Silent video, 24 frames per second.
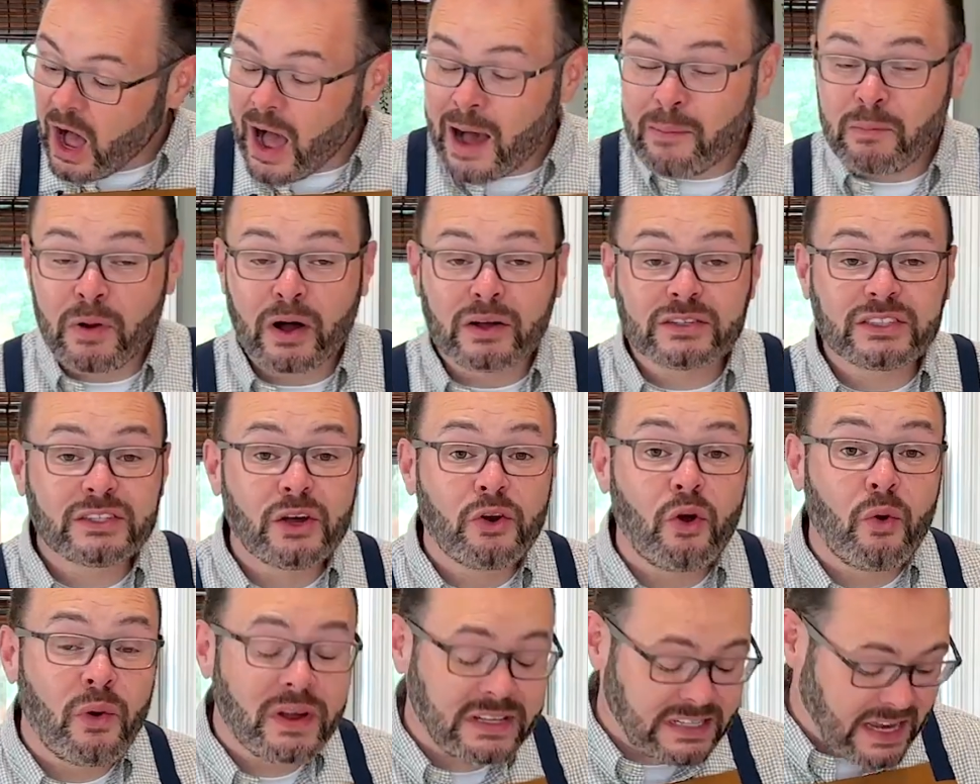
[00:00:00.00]
I'm also
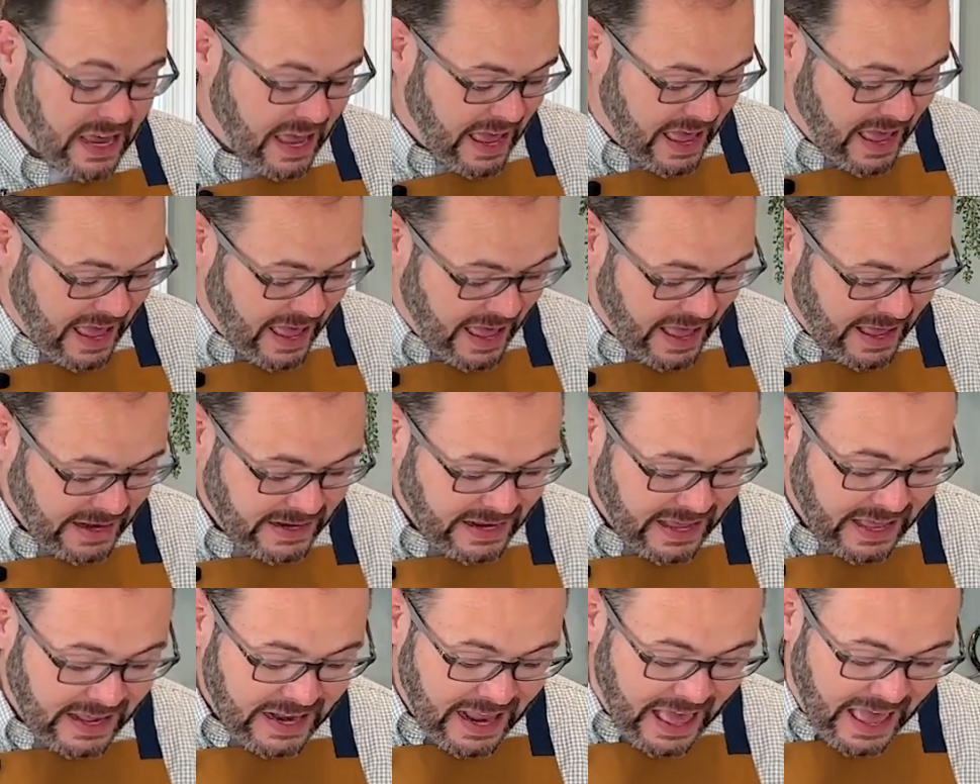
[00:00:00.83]
going to
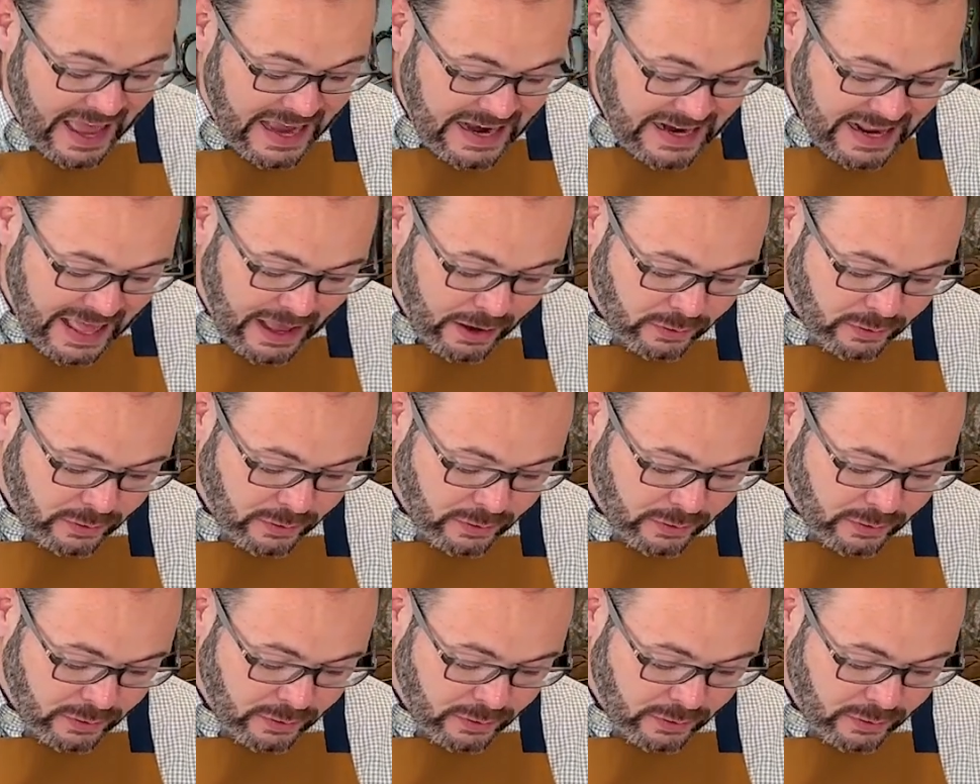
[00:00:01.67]
add an eight